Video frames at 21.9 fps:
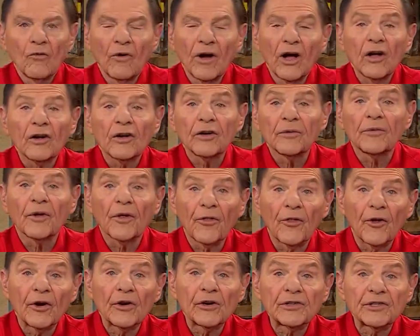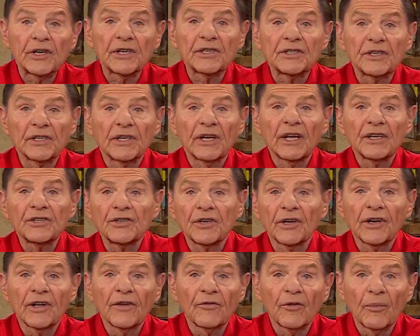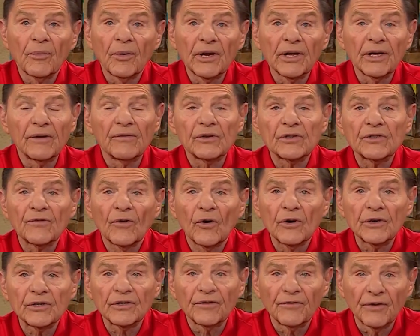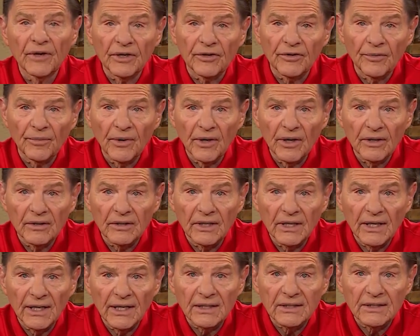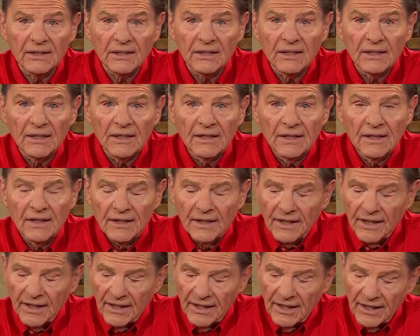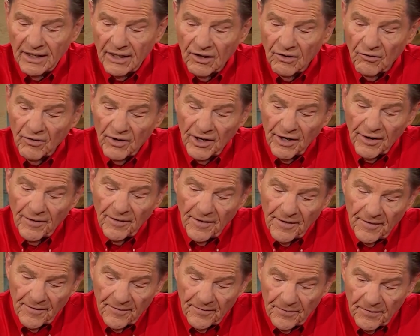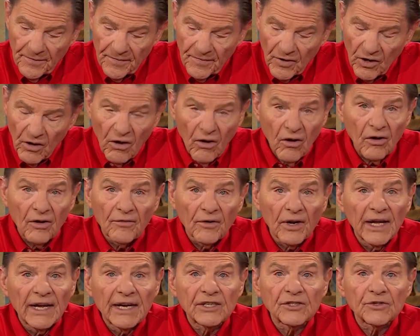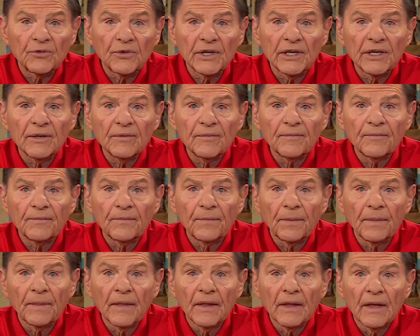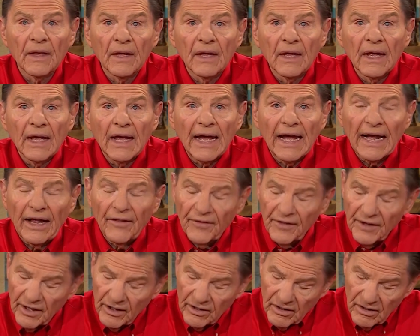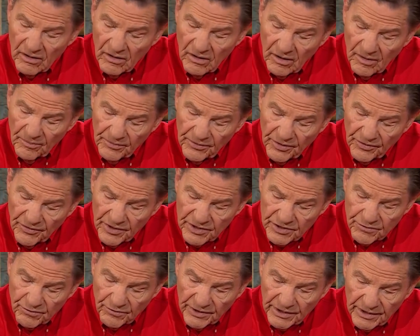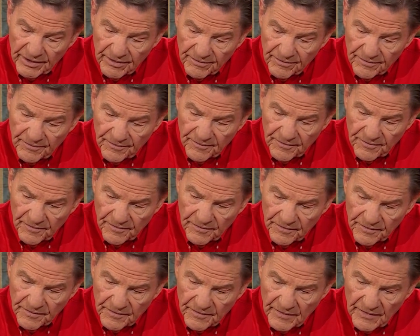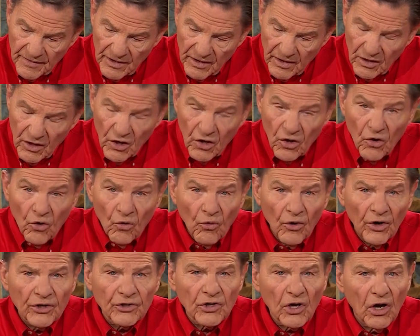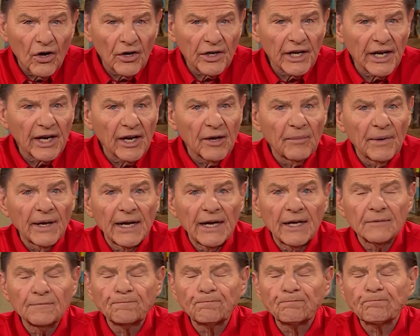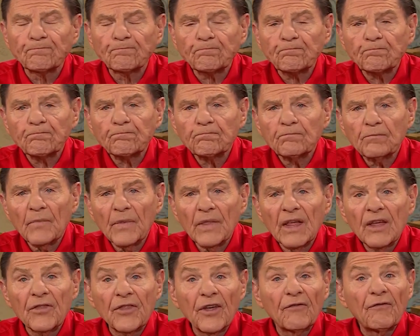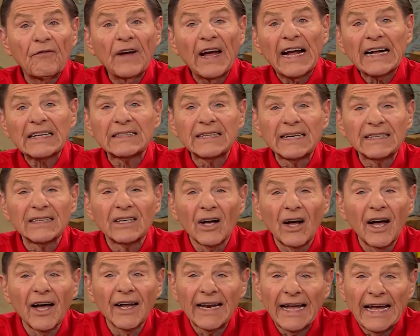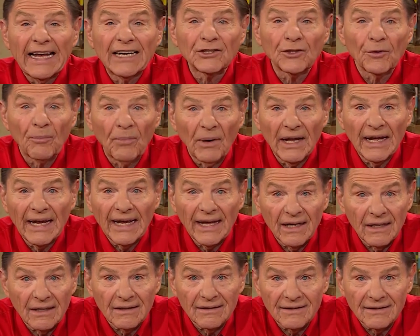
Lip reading: Welcome to Thursday's edition of the Believer's Voice of Victory broadcast. Well, all of last week and then up to this week, we're talking about the fact that God has a plan.